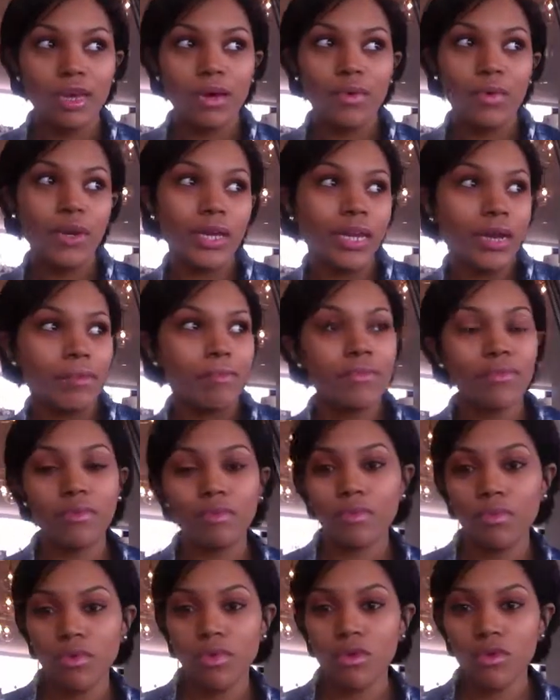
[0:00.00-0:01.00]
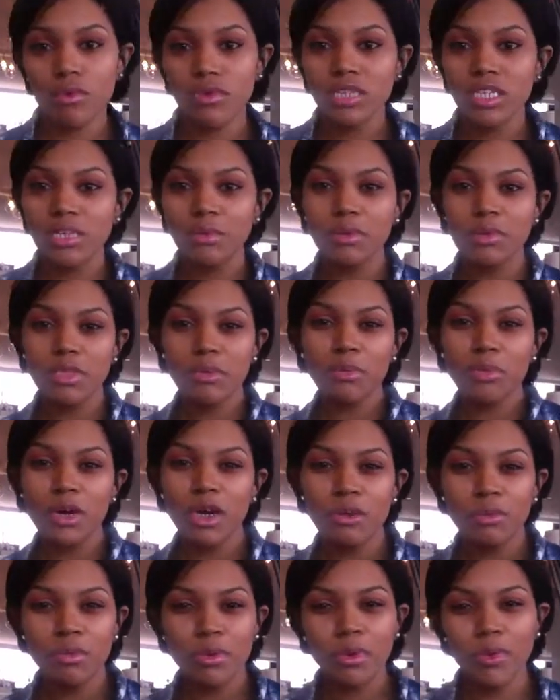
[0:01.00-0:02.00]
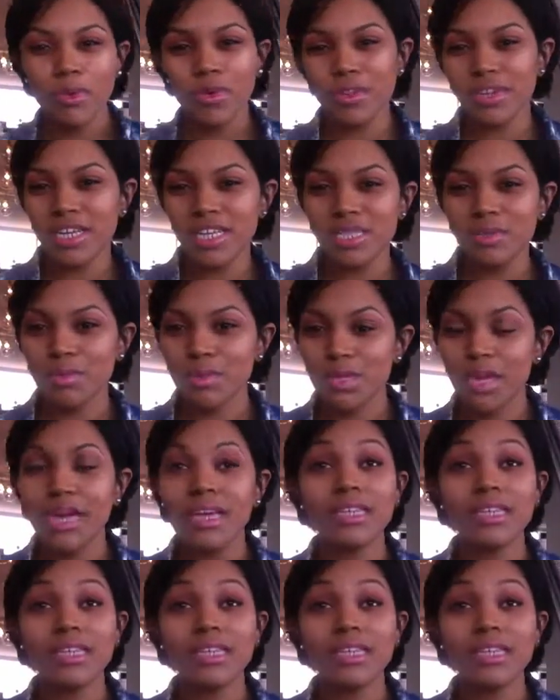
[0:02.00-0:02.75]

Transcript: we come from royalty, we're the purple, we're this, we're that.